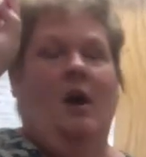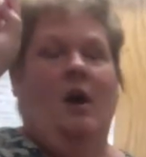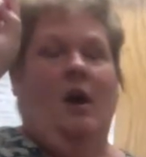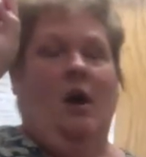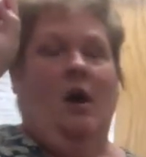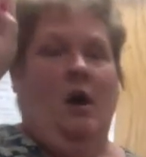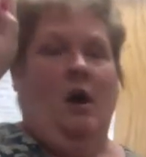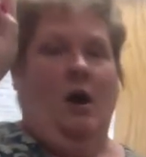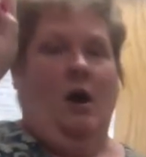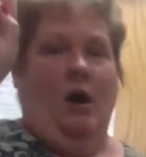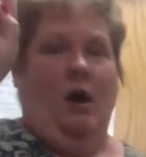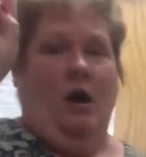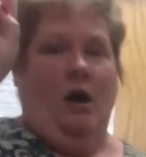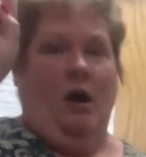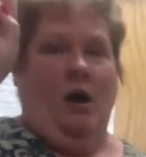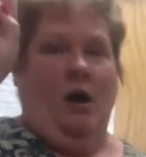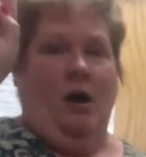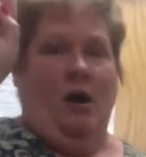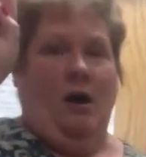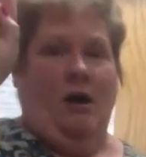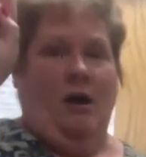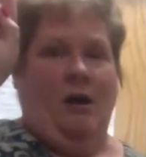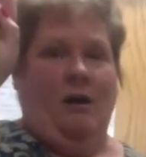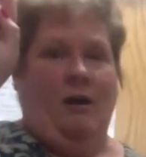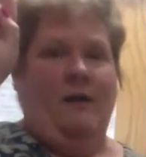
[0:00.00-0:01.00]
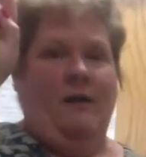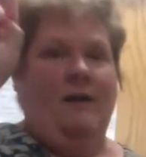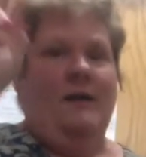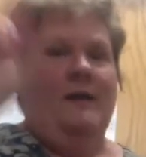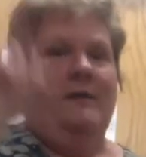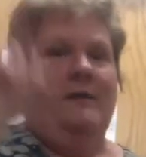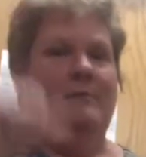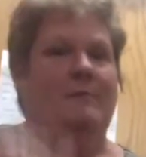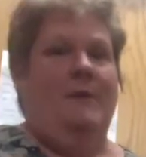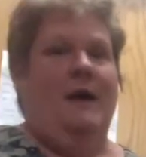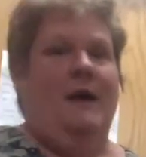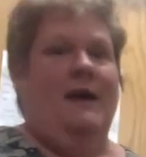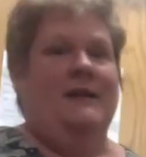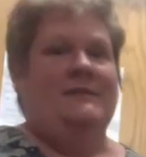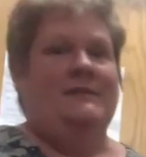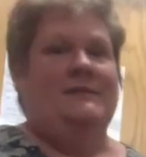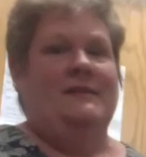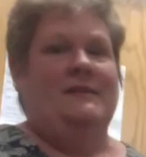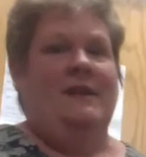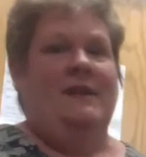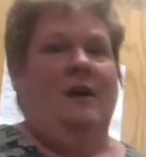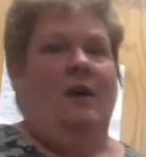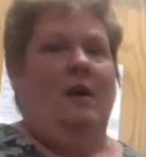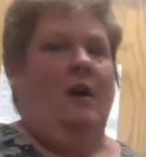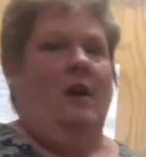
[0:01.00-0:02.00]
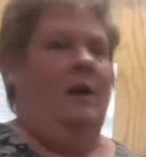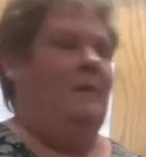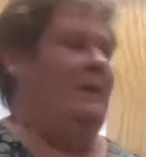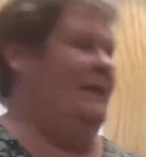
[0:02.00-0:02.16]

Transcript: R. Bossy R.